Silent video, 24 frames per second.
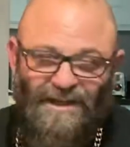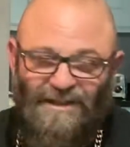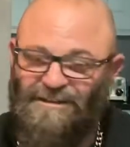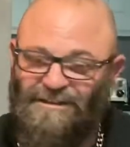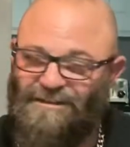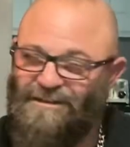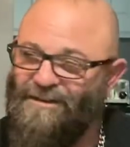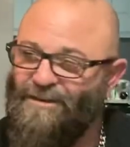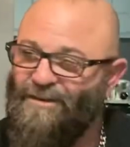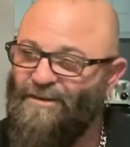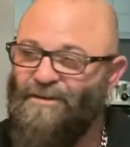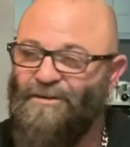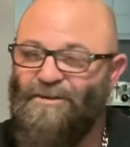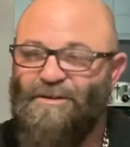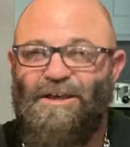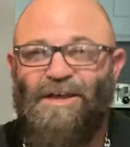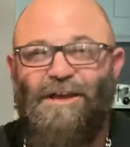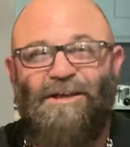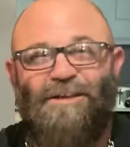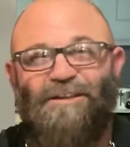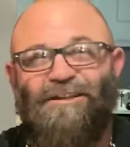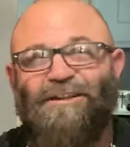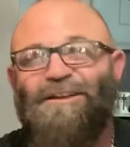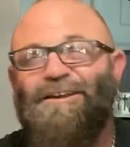you know,
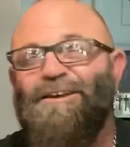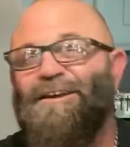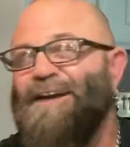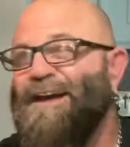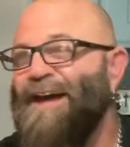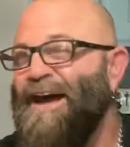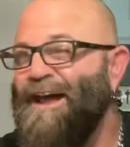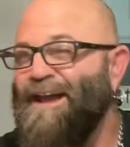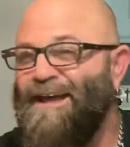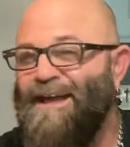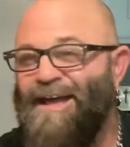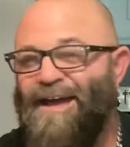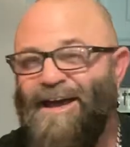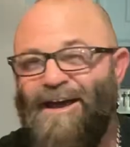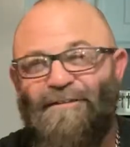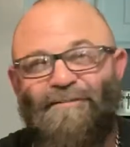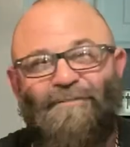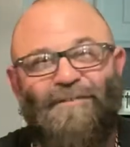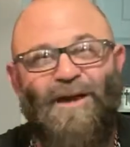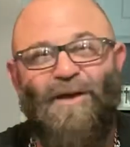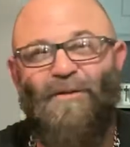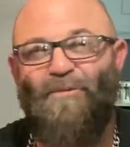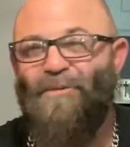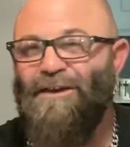you got to have
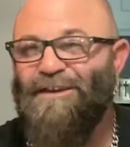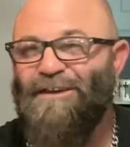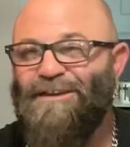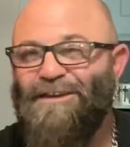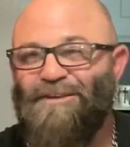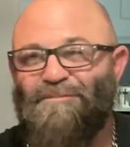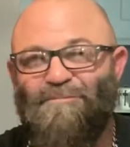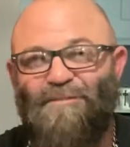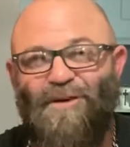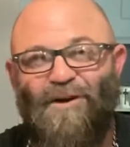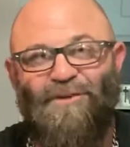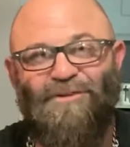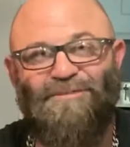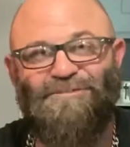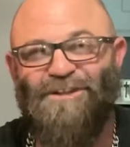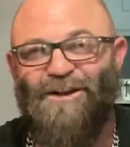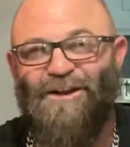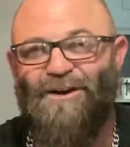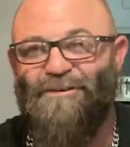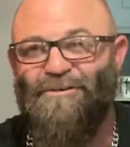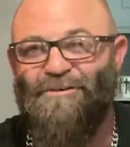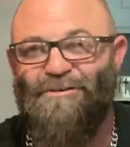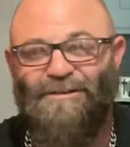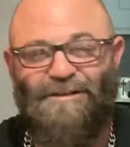that wicked
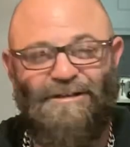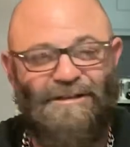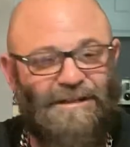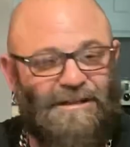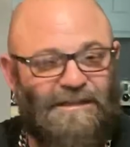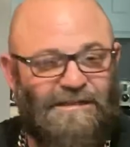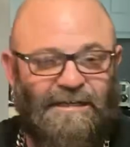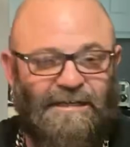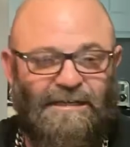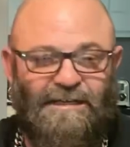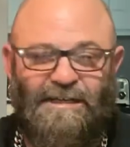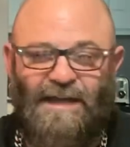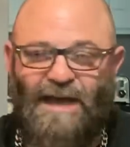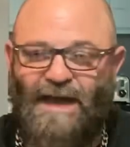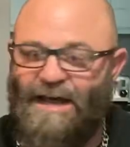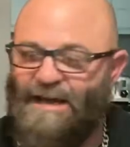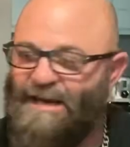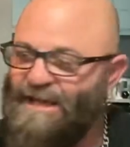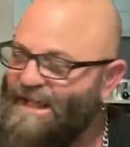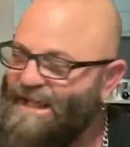mojo. You got to